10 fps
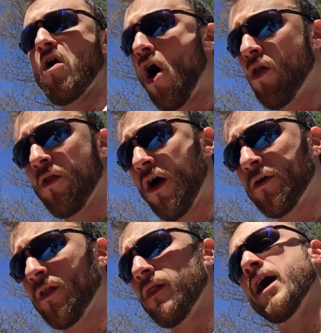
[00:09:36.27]
all along
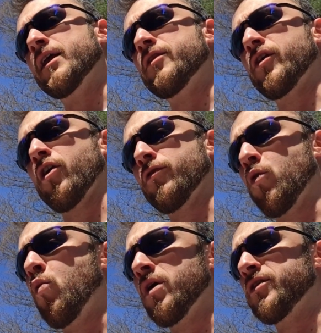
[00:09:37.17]
the line. There, the
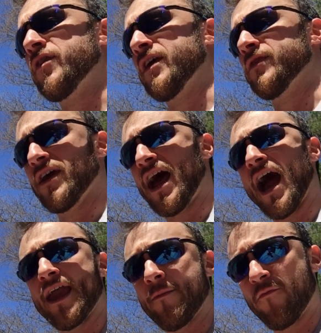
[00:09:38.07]
one thing that
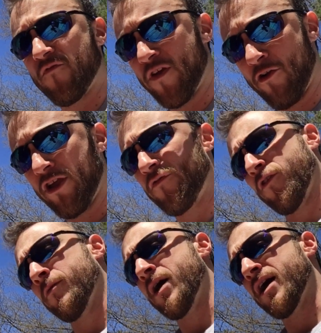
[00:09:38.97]
I am very
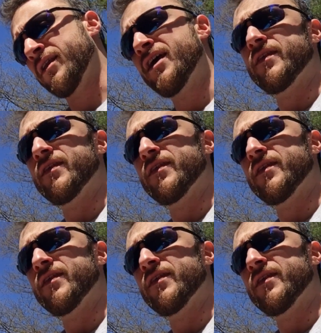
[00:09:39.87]
firm on,